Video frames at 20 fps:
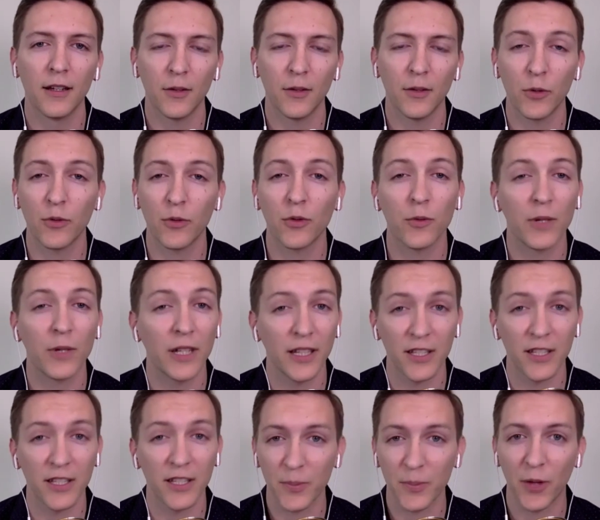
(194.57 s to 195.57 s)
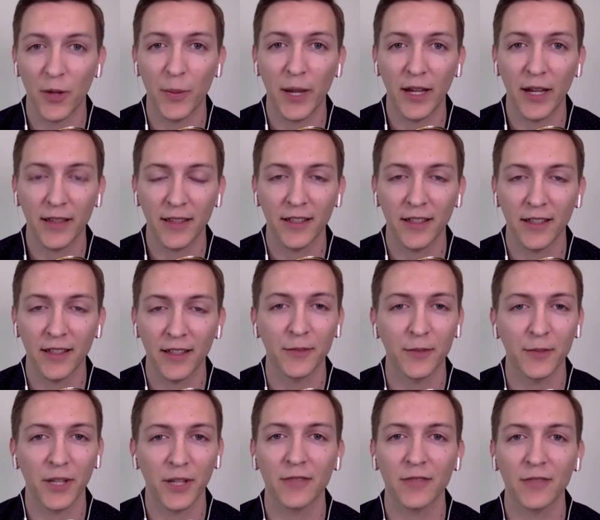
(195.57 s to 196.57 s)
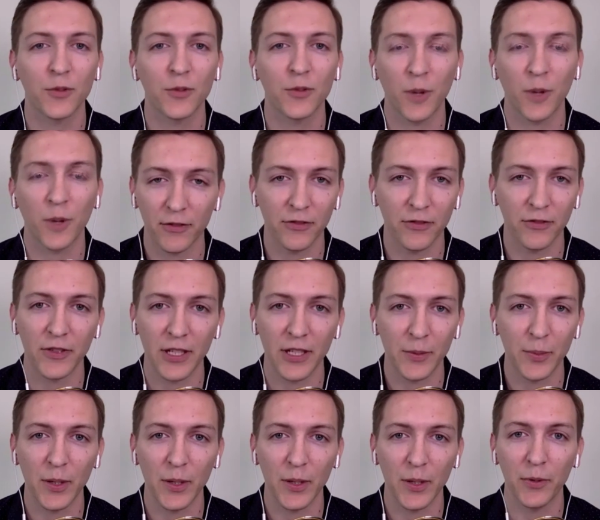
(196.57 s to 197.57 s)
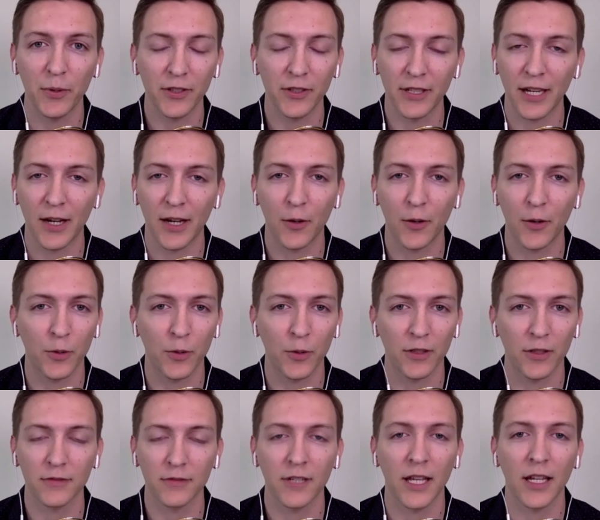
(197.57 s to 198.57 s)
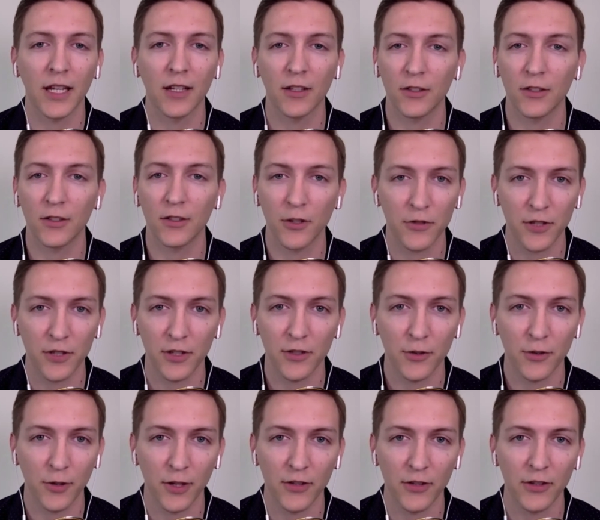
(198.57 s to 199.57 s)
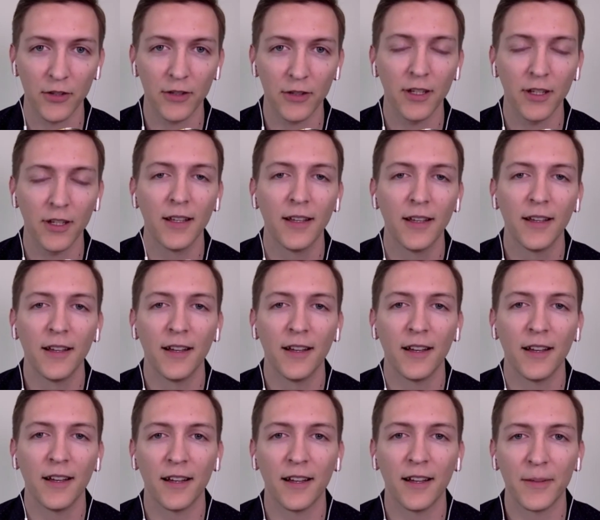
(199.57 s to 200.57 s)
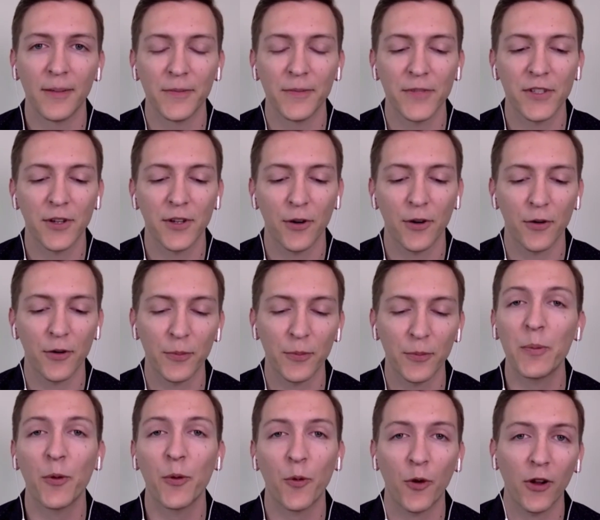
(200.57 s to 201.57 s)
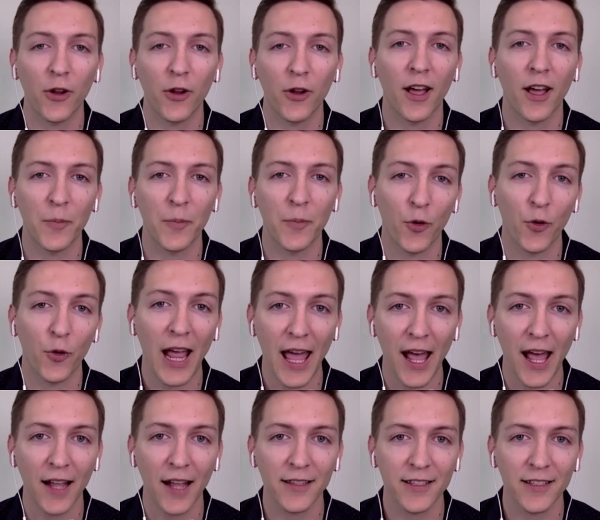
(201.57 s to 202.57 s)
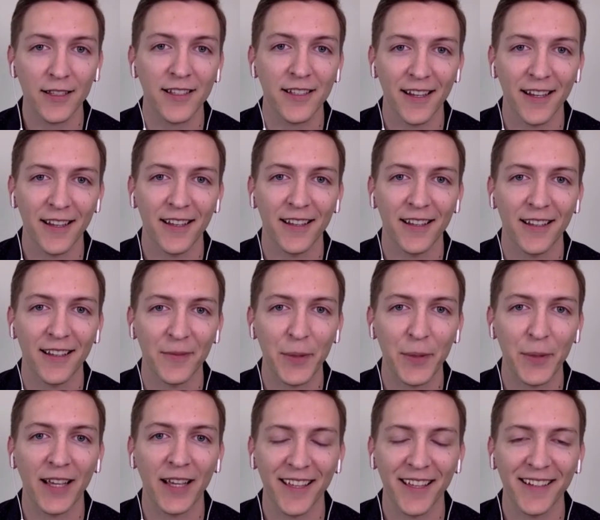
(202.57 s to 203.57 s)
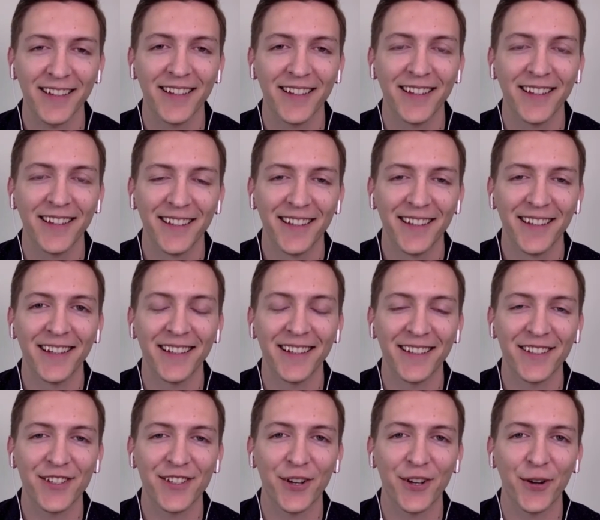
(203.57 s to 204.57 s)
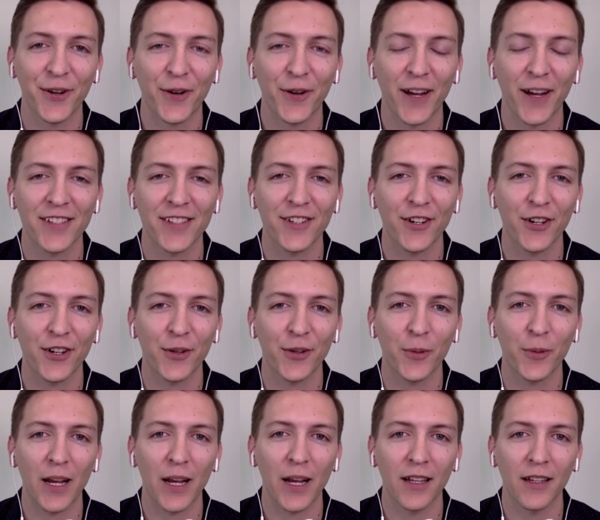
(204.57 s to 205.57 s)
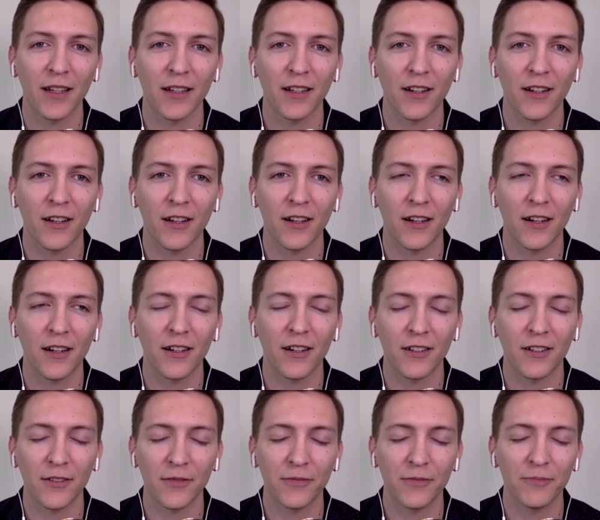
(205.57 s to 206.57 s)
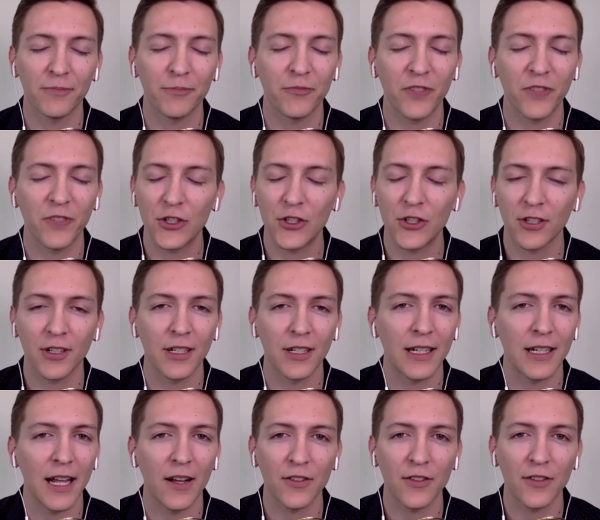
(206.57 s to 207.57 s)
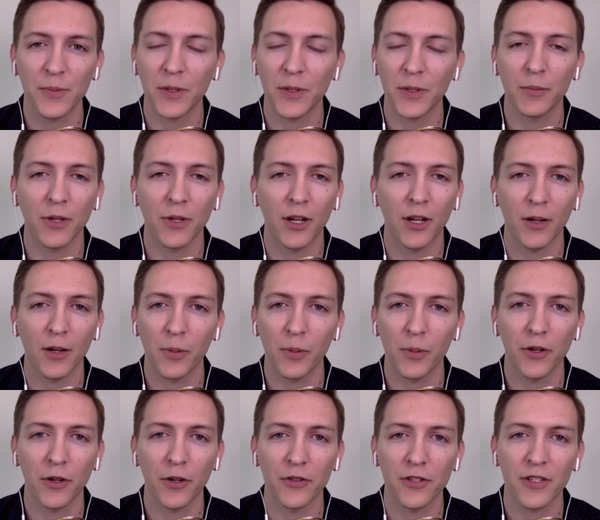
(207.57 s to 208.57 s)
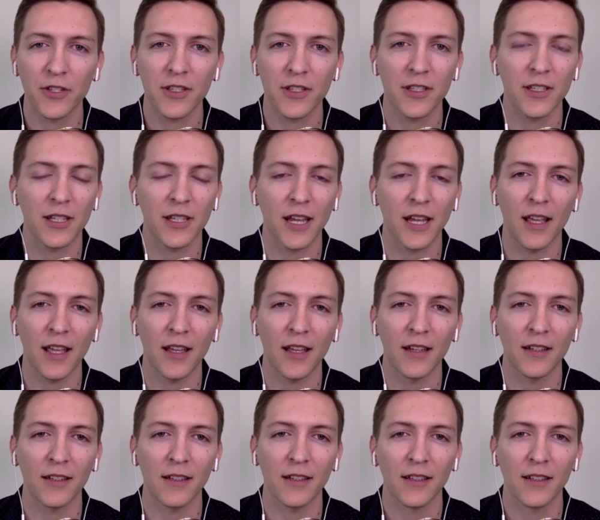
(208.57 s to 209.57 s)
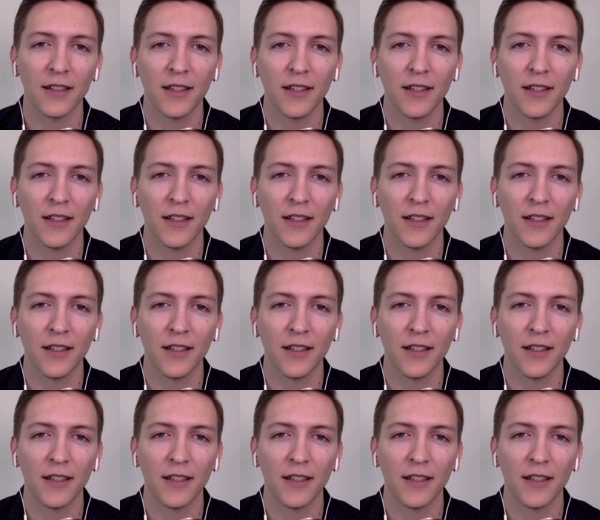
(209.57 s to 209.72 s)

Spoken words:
we were really small back then. We were like 12 or 15 people, and now we're getting close to 200. So people wore a lot more hats back then. And so I started writing our feature announcement blog posts, and